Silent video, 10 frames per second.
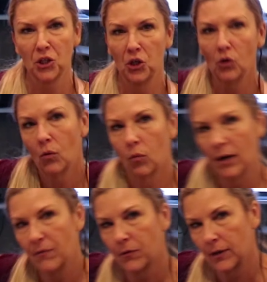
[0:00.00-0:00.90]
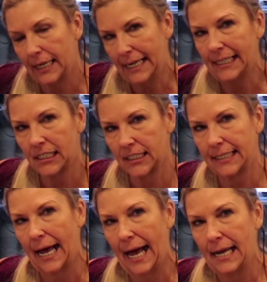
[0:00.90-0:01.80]
two, one for each
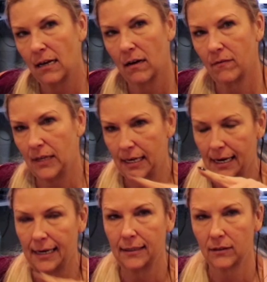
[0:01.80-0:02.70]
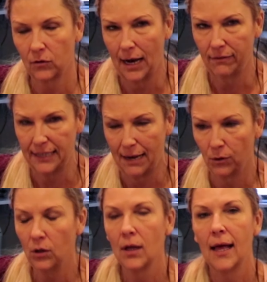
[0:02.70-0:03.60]
side of the craft
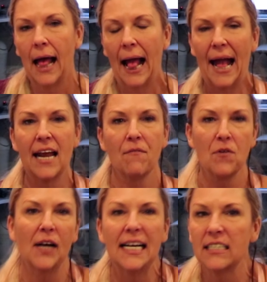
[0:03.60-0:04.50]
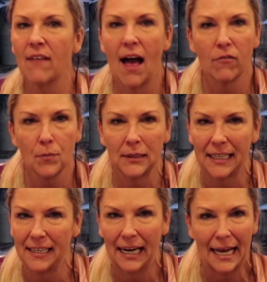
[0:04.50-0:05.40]
table. And if you guys have ever built
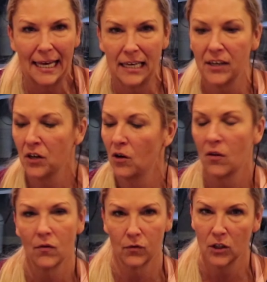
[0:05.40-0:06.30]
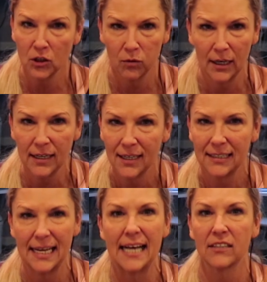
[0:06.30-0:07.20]
anything in IKEA, you know the first one
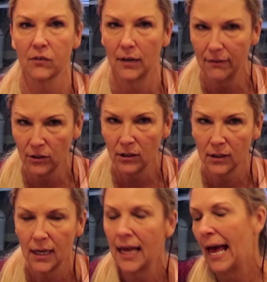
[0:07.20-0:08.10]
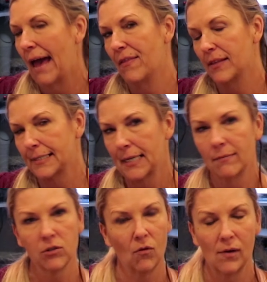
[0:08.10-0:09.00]
takes forever. And then the
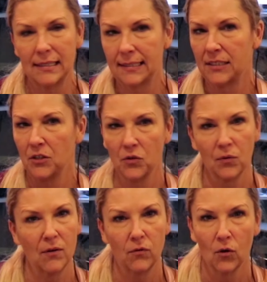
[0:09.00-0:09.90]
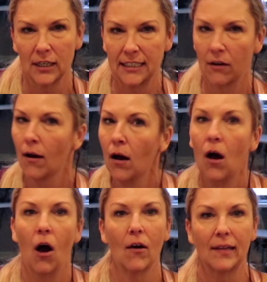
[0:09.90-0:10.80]
subsequent ones, 2, 3, 4, etc.,
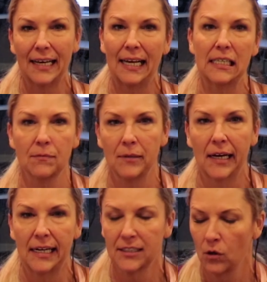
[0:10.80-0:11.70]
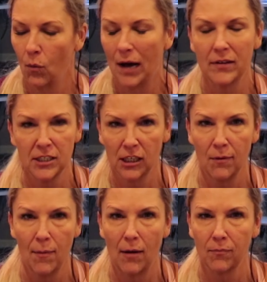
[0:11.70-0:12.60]
are lickety-splickety. So while this took
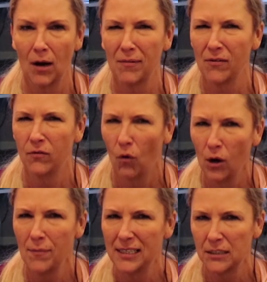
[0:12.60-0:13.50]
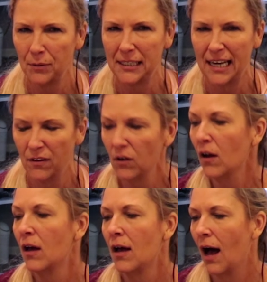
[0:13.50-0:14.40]
me about probably 40 minutes to put
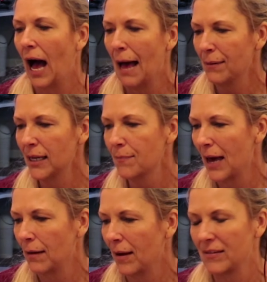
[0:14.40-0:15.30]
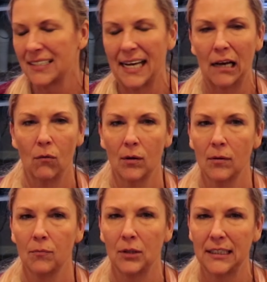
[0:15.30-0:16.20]
together, I'm going to bet I'm going to have the second one
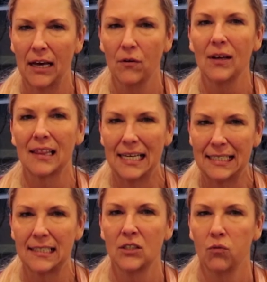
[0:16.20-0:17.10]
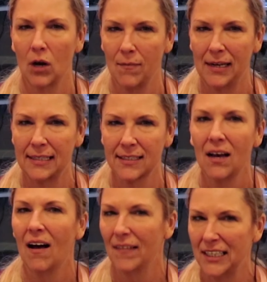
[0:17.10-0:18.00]
put together in less than 20
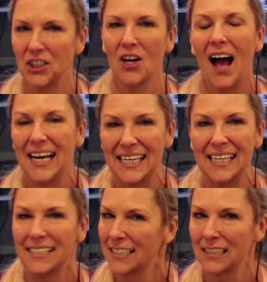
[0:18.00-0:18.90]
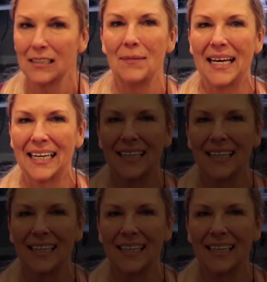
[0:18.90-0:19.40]
minutes. I'll let you know how I did in just a little bit.